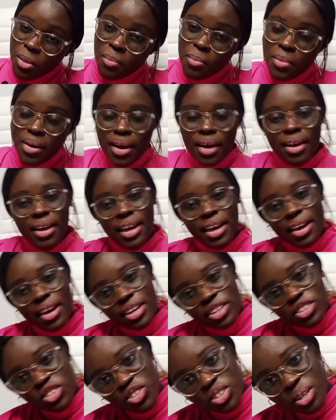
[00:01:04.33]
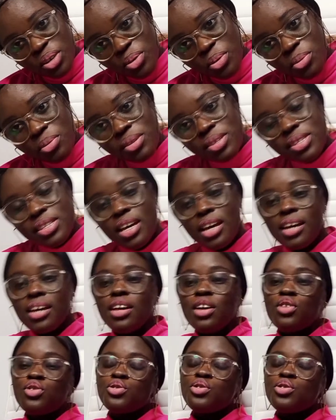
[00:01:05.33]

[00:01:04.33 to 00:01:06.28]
Goma, Eshe Gonsa.